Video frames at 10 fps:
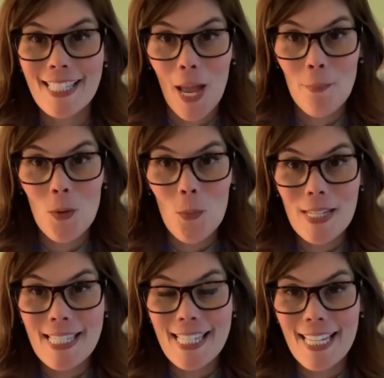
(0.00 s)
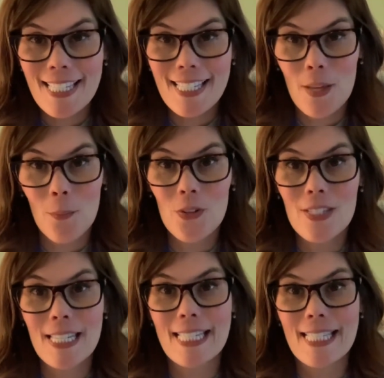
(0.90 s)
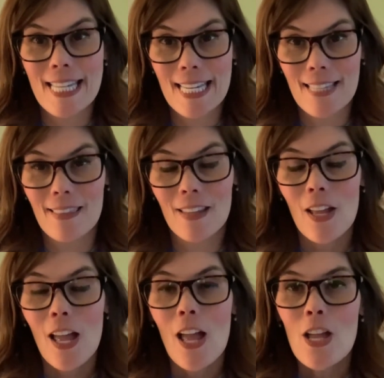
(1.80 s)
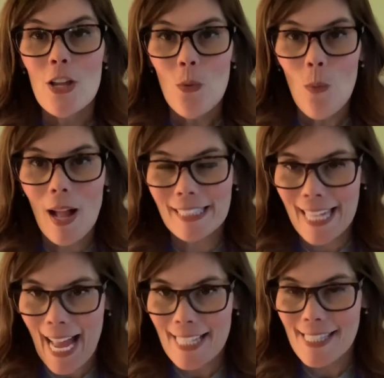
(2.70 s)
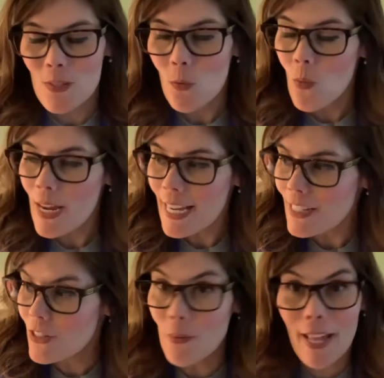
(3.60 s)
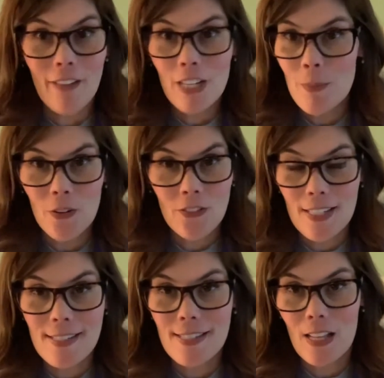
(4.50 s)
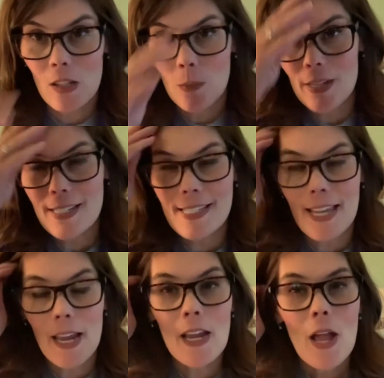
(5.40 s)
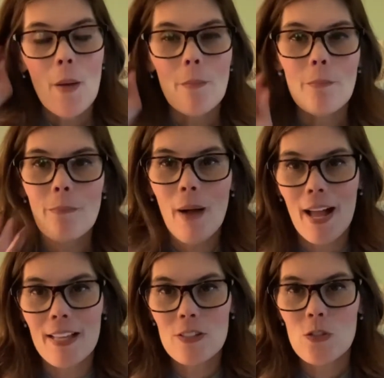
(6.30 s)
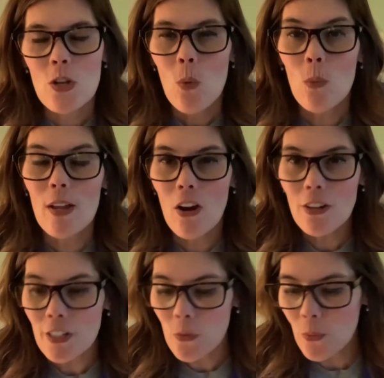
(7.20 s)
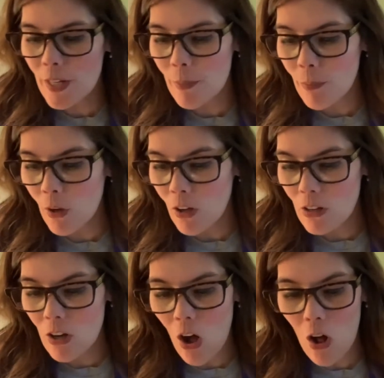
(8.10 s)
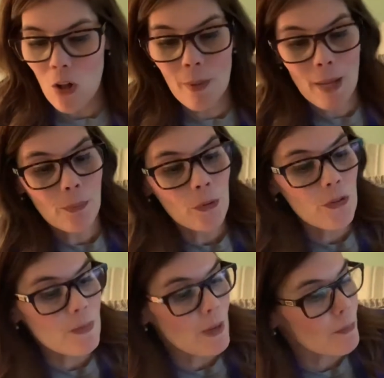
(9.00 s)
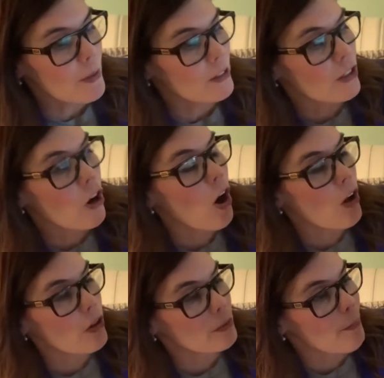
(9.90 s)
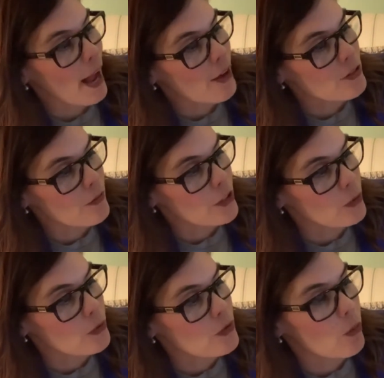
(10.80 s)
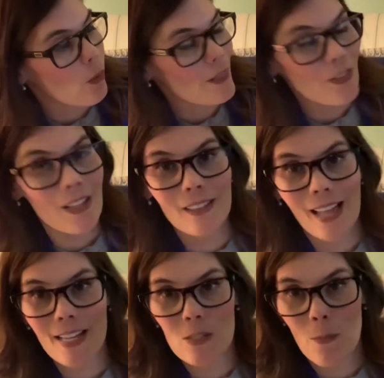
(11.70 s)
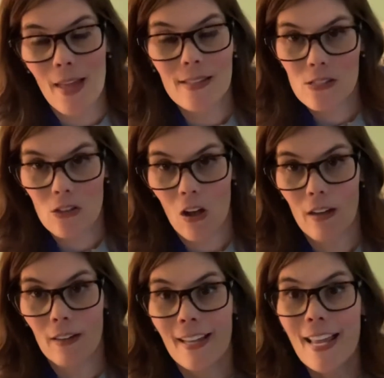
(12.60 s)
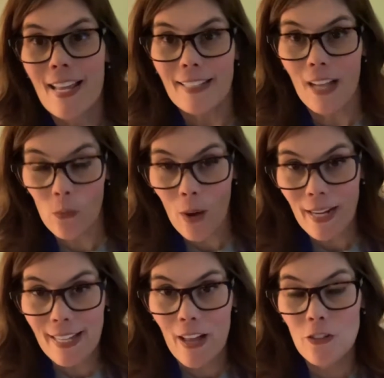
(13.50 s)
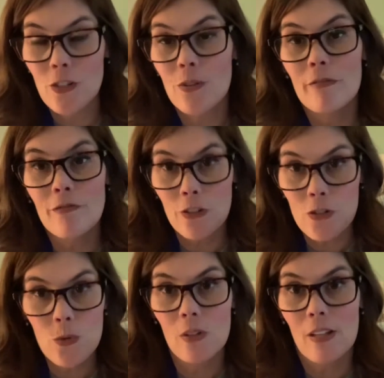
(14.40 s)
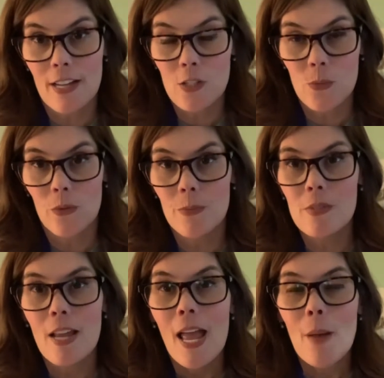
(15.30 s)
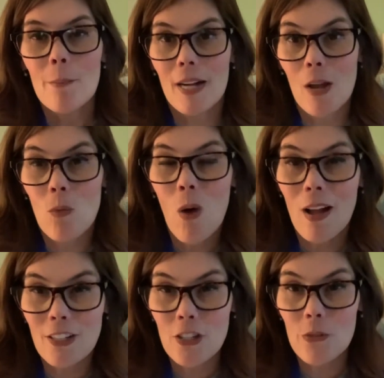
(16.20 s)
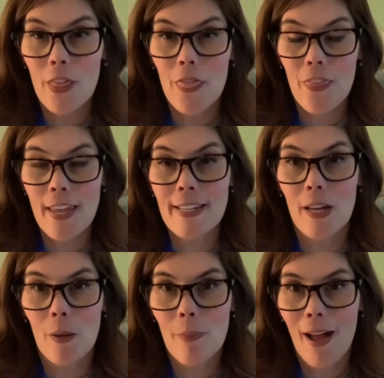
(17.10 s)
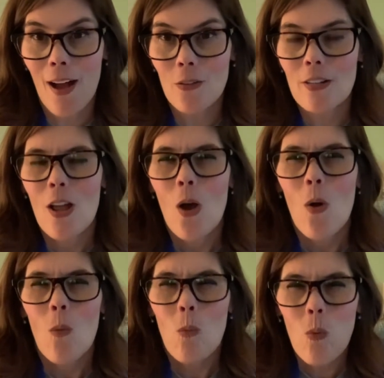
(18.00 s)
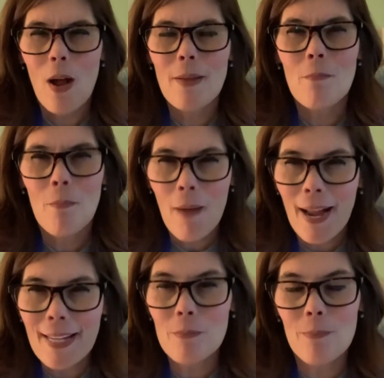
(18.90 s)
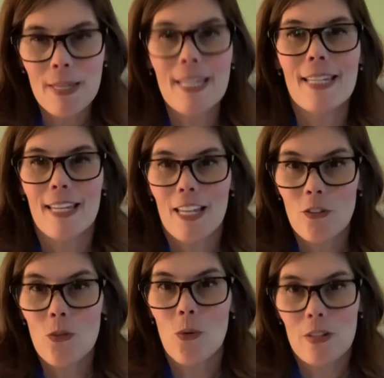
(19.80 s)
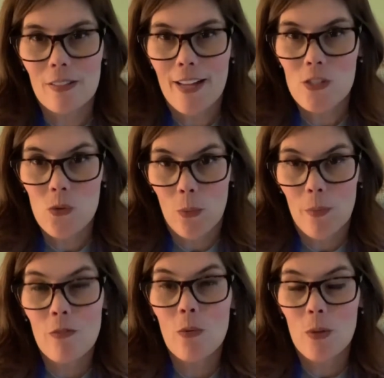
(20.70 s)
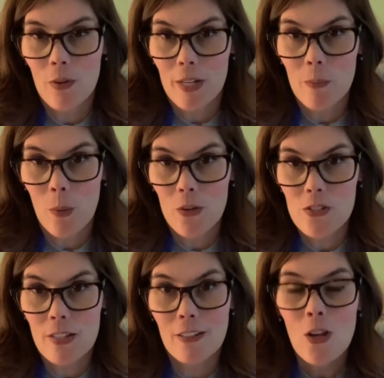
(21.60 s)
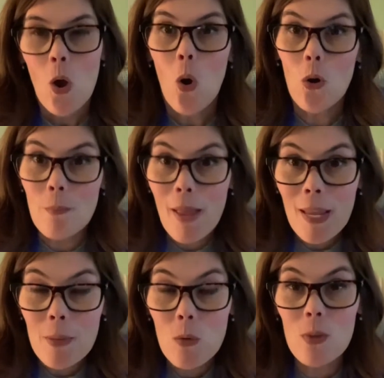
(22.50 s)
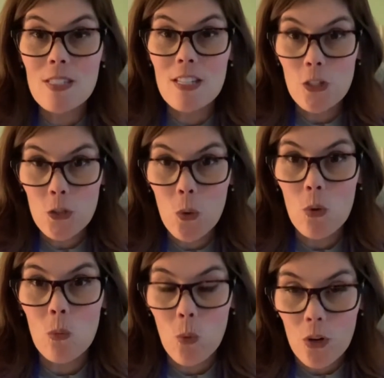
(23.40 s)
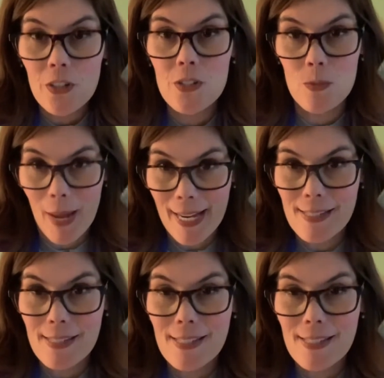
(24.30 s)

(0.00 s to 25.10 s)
Happy Wednesday, December 16th. Wildcats, we don't have any birthdays to celebrate today, but we are going to read a book by Bruce McMillan called Mouse Views, What the Class Pet Saw. Now, right now you're in virtual classrooms, but I want you to think about what might be in your classroom if we were in person, or maybe what's in your workspace.